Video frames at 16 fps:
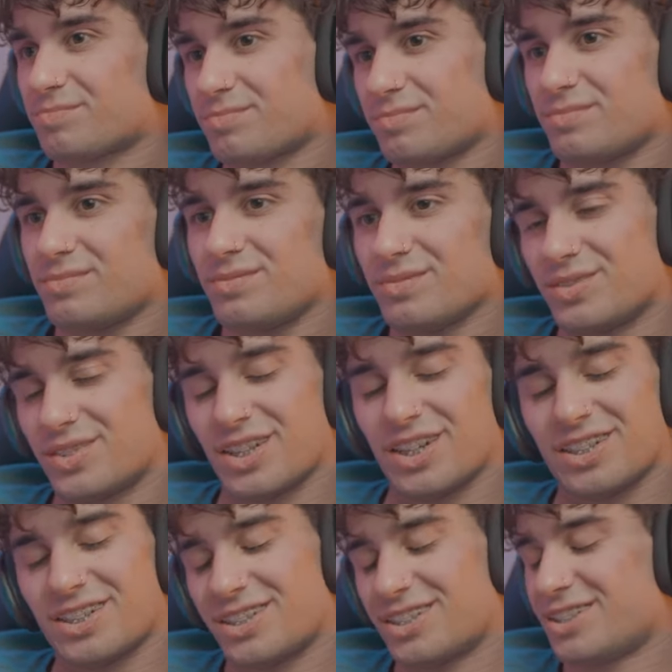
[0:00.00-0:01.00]

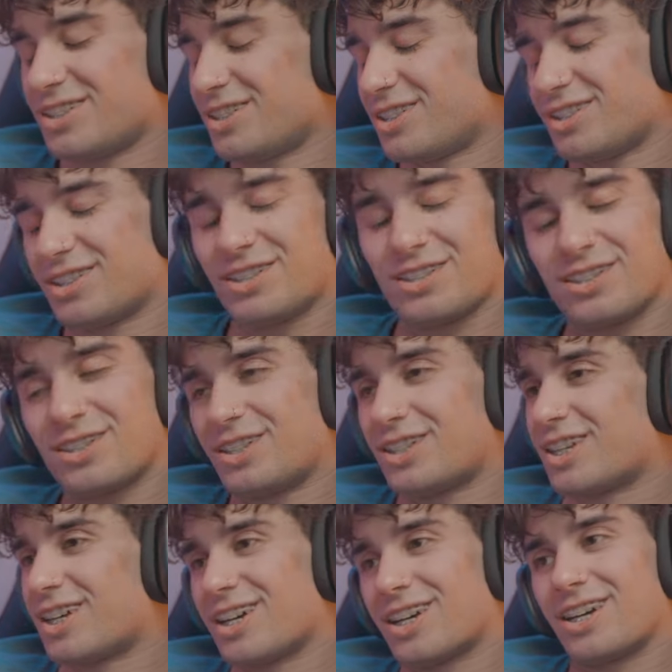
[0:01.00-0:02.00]
Nah,
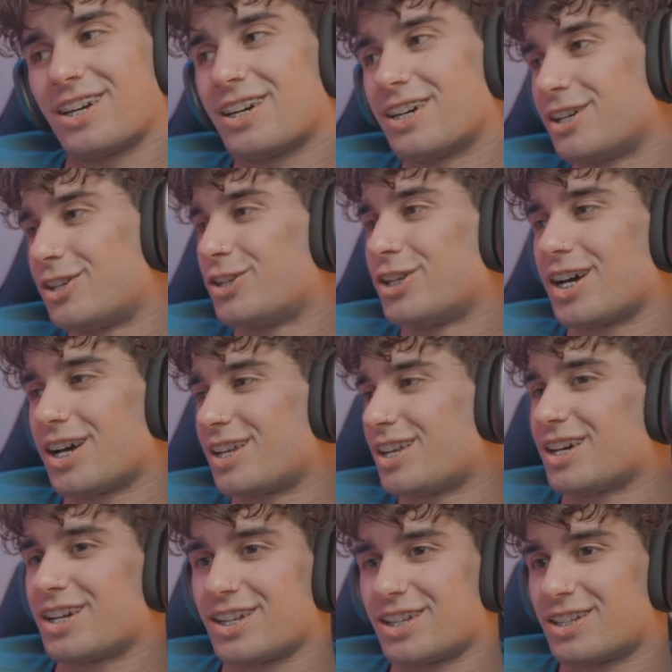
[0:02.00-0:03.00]
nah, We'd nah, make this nah. place
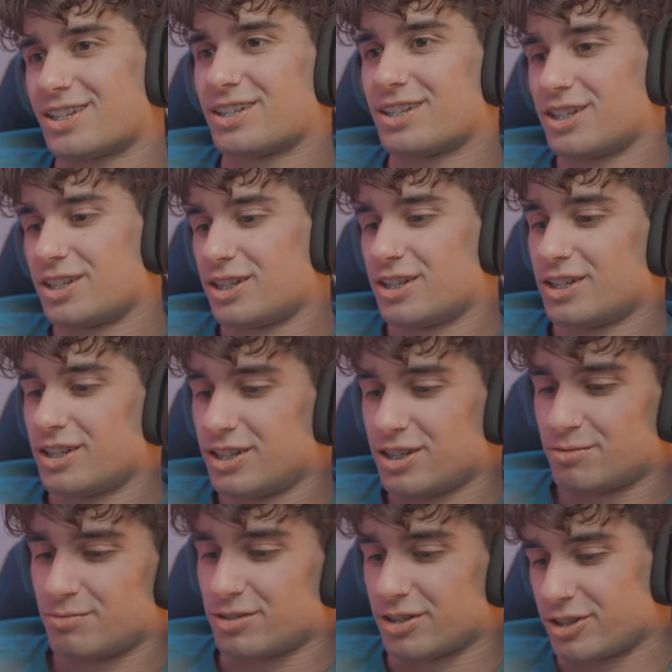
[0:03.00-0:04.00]
perfect.
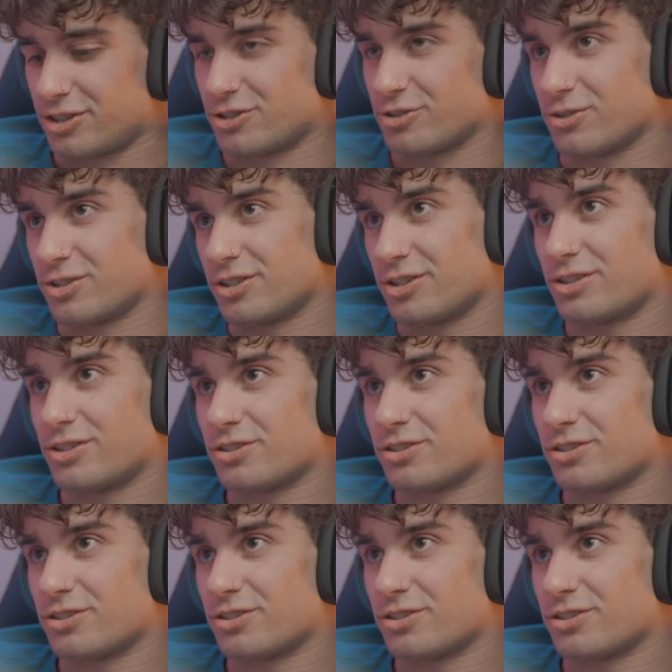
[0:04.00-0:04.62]
Not joining you.